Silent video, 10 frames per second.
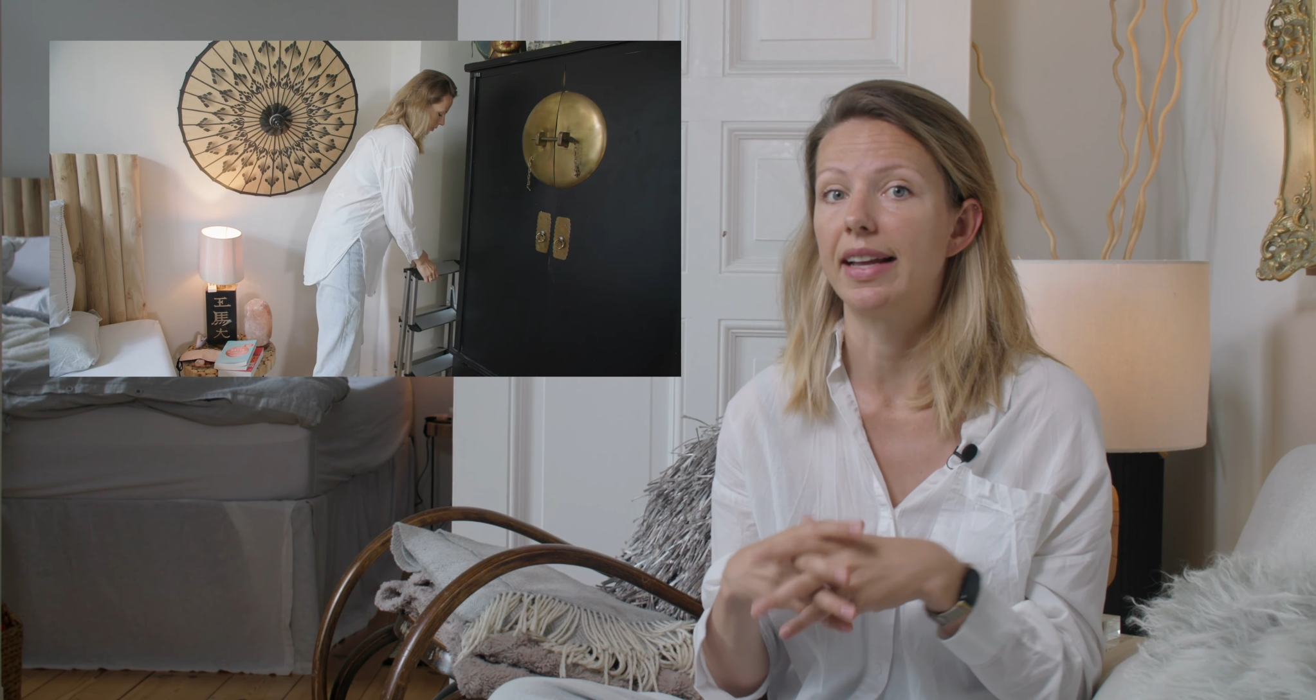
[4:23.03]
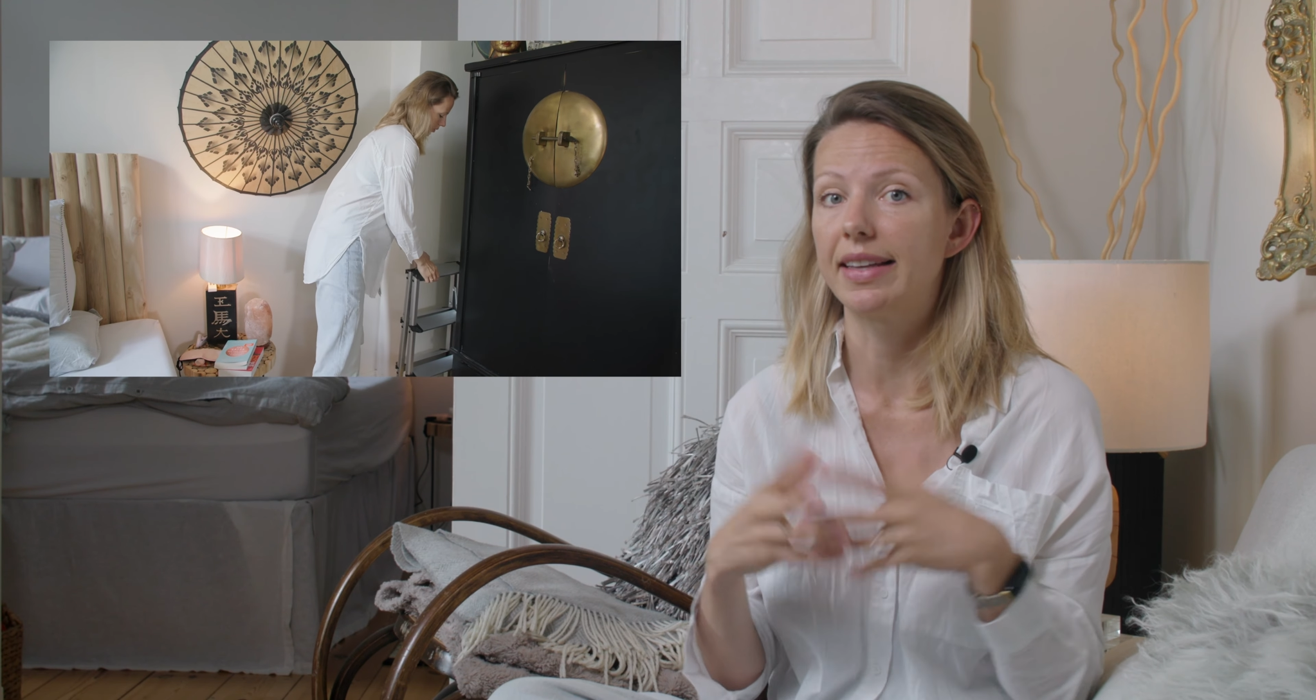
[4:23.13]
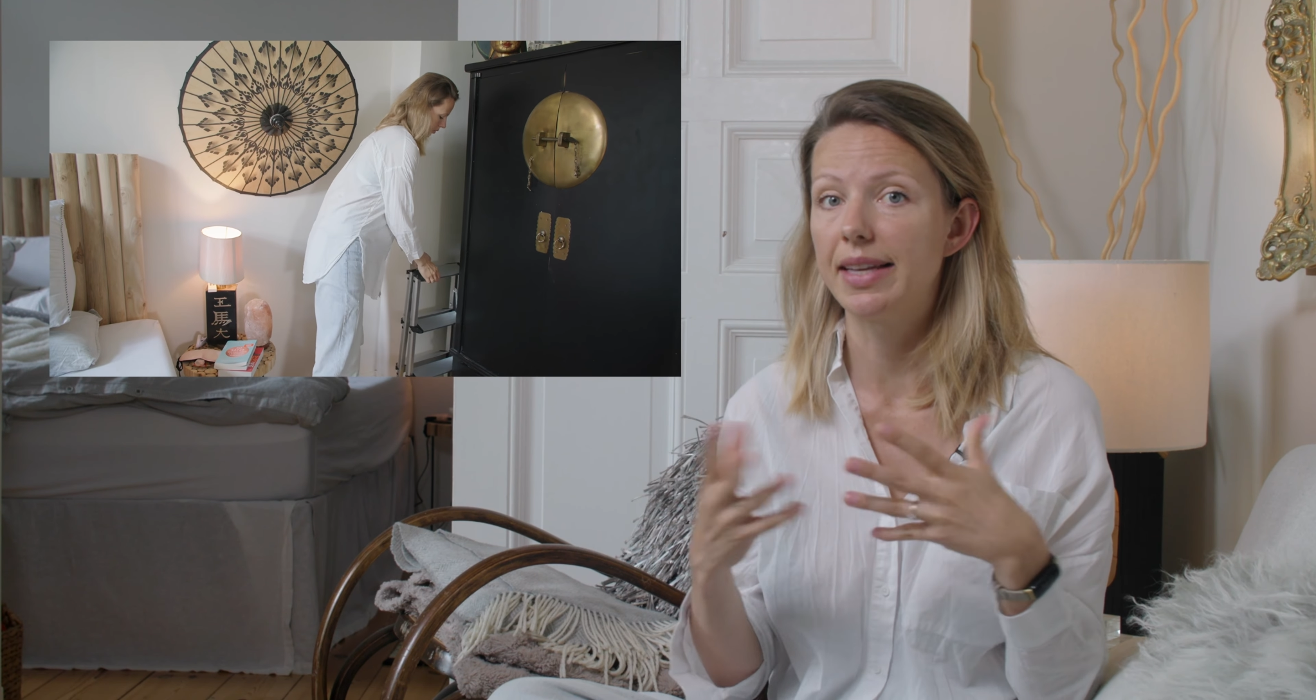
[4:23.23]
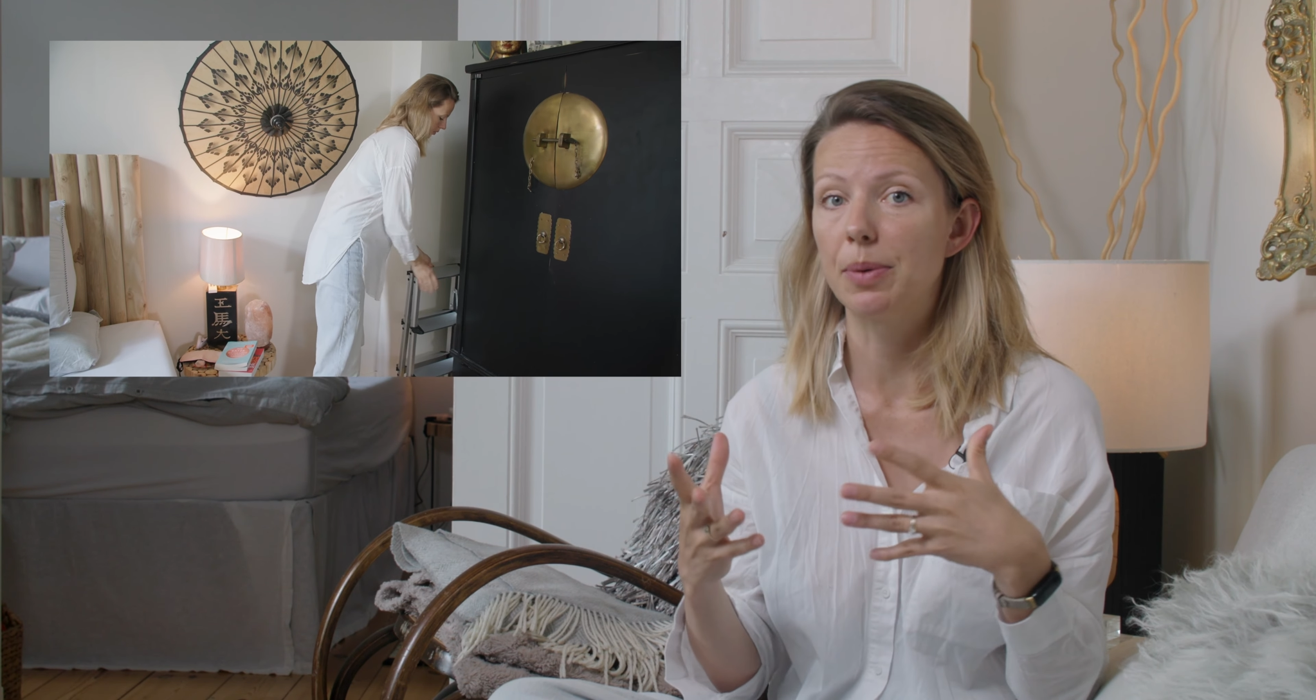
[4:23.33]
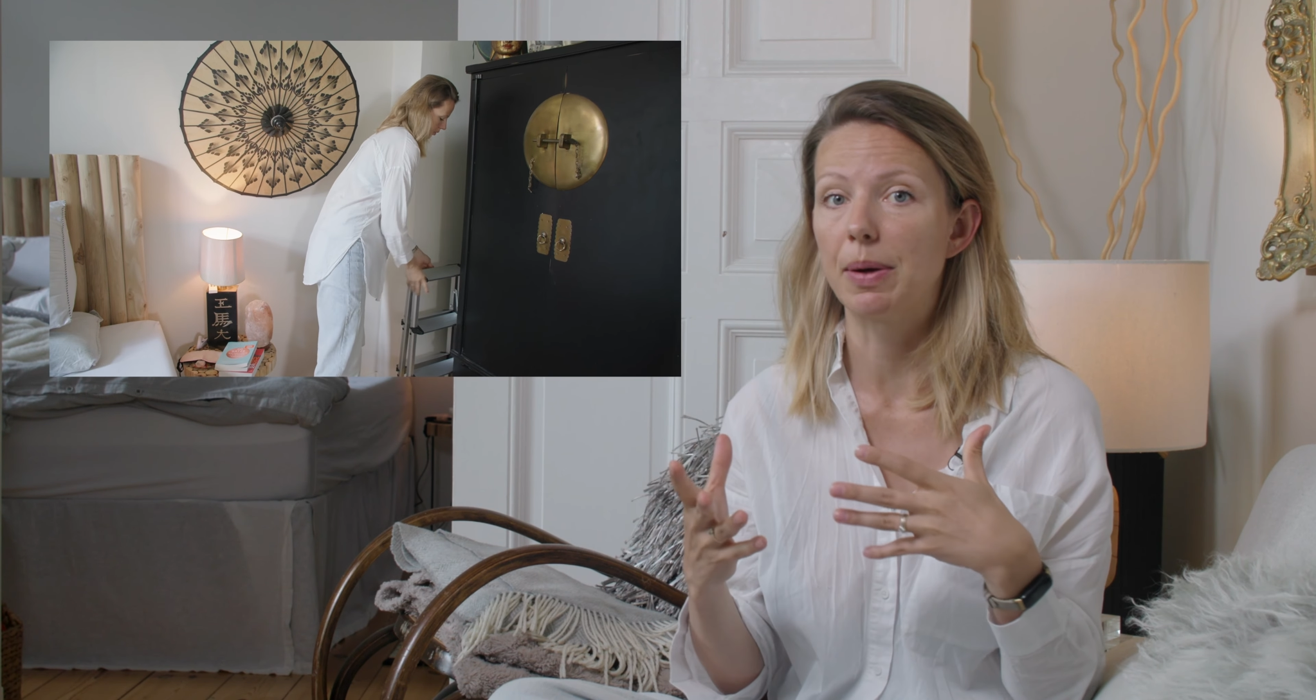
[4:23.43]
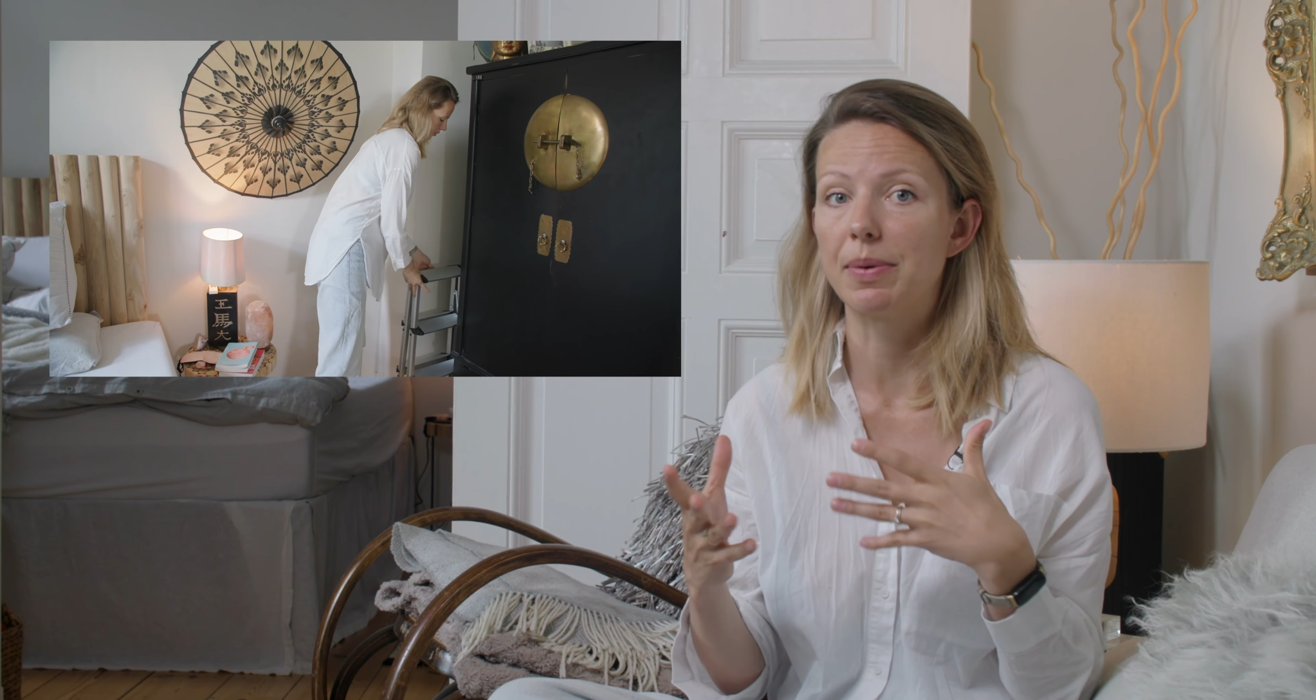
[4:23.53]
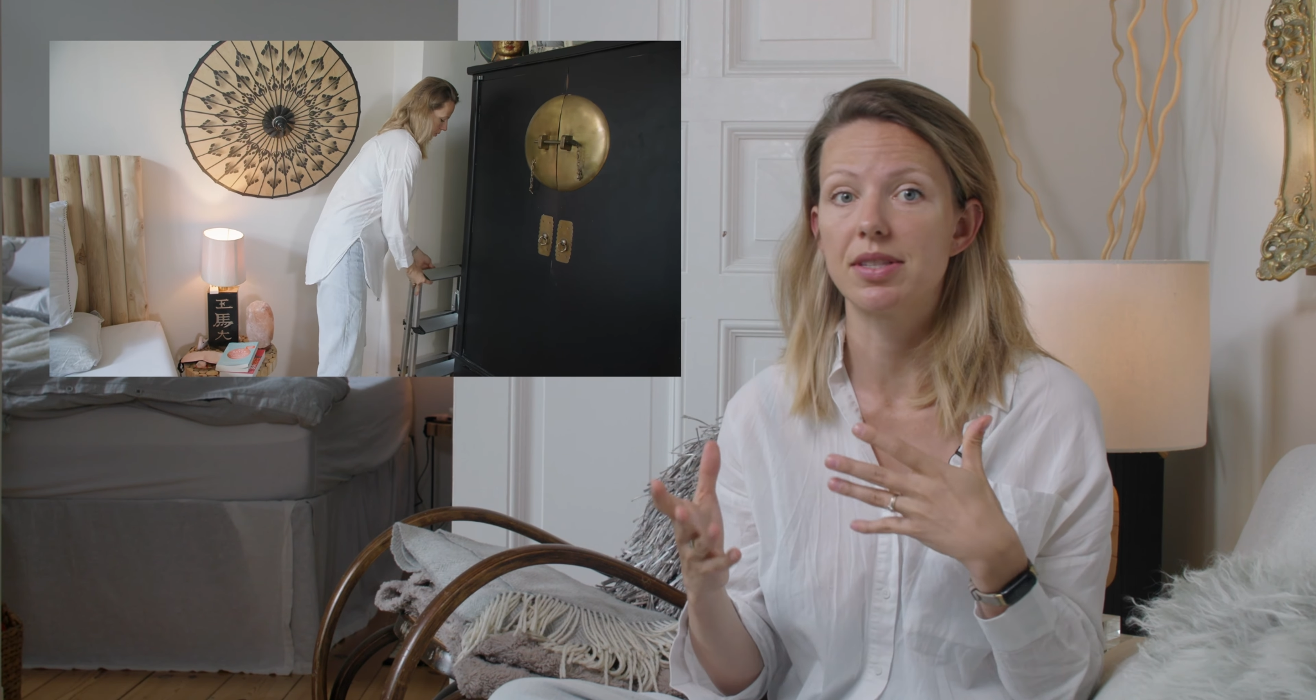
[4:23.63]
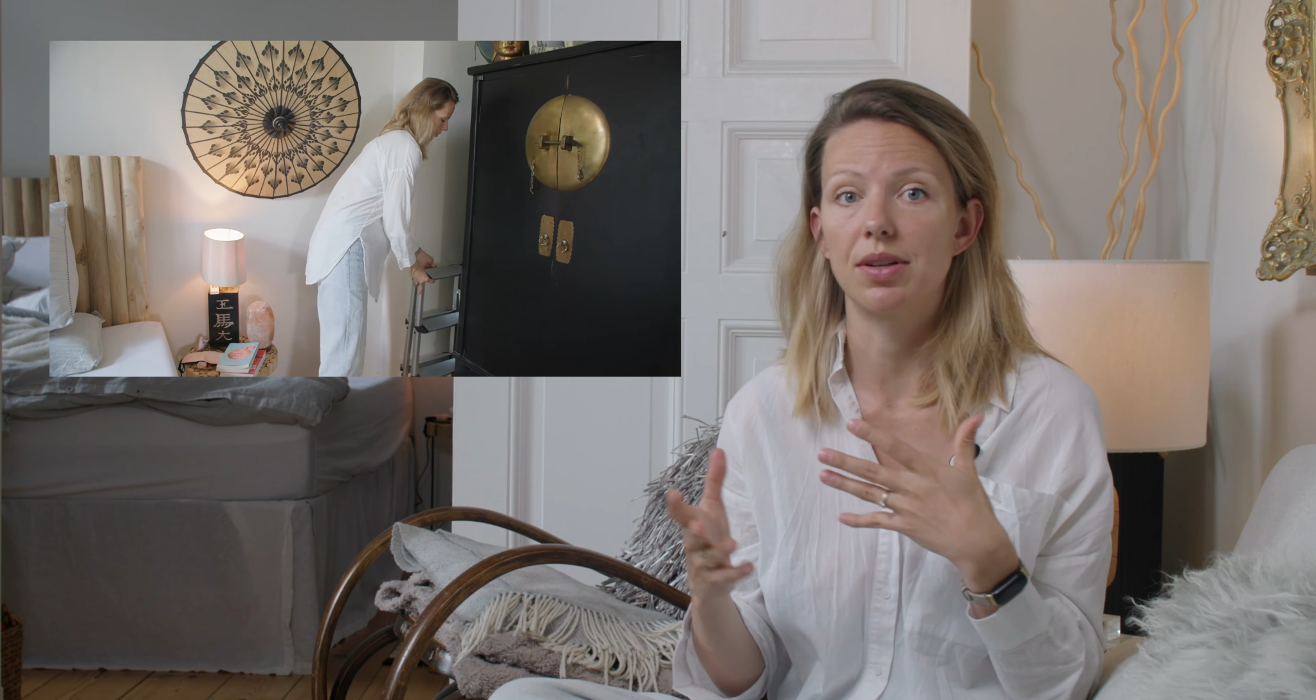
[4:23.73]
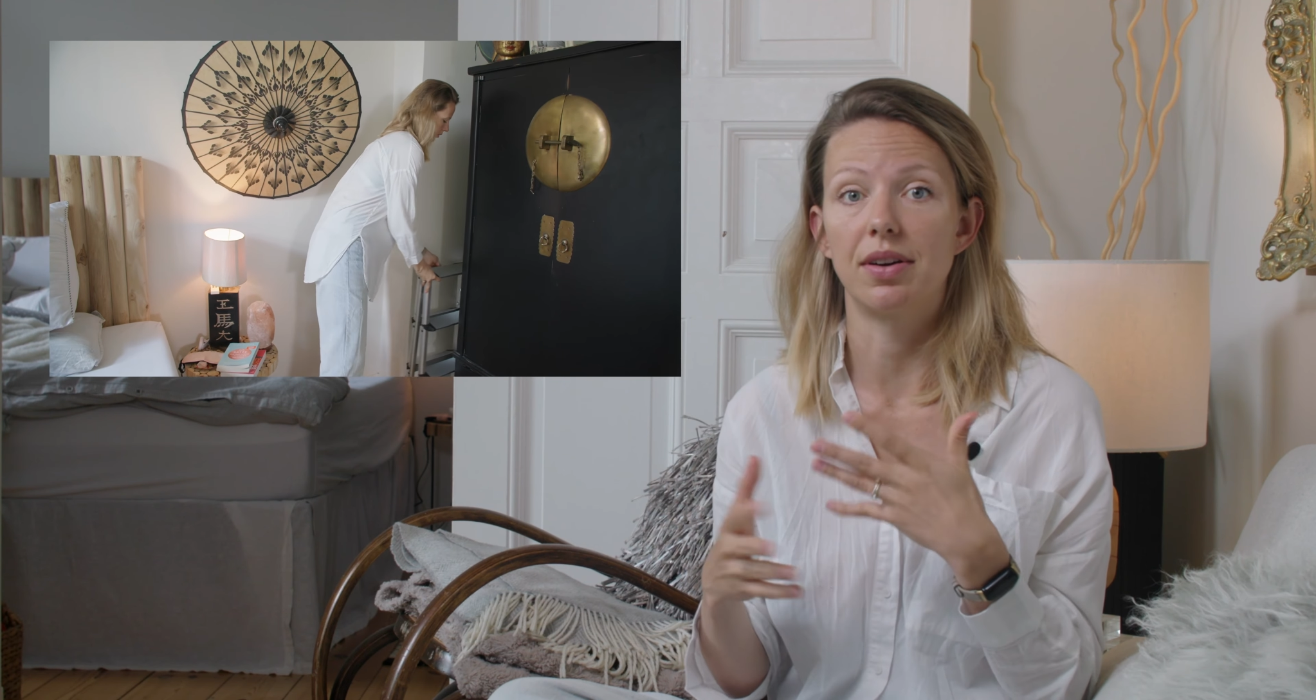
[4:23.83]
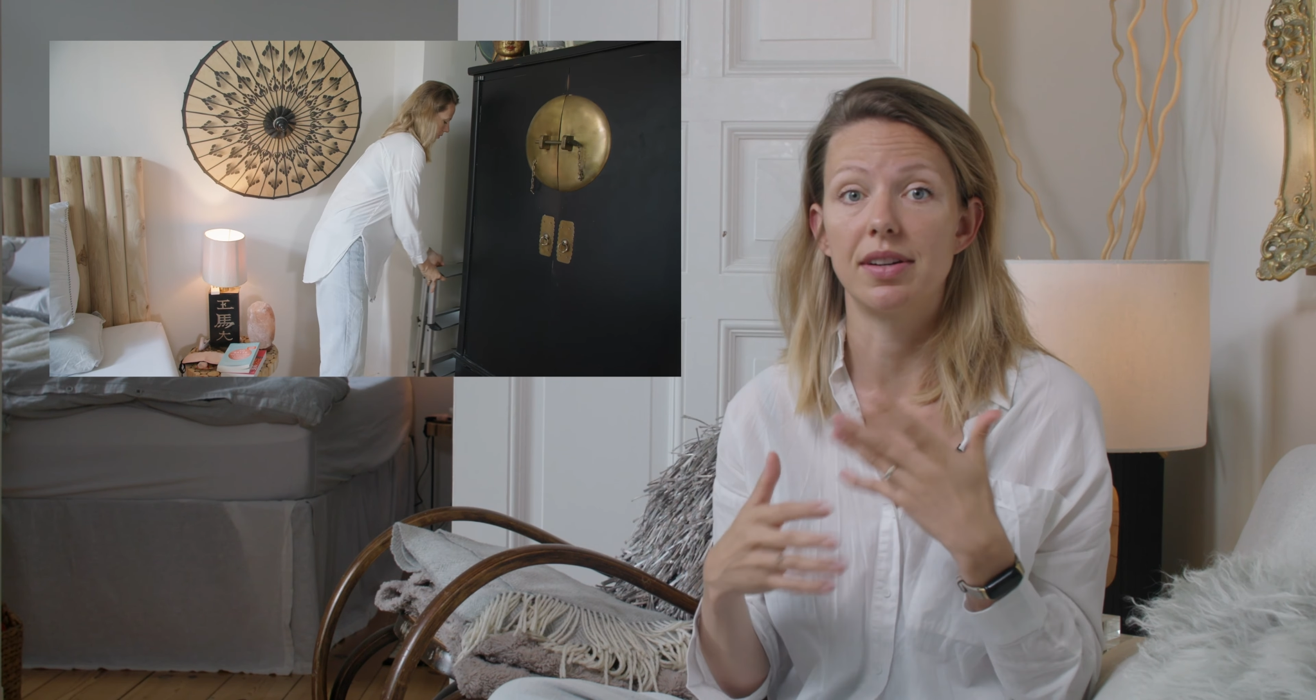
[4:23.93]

like here where we store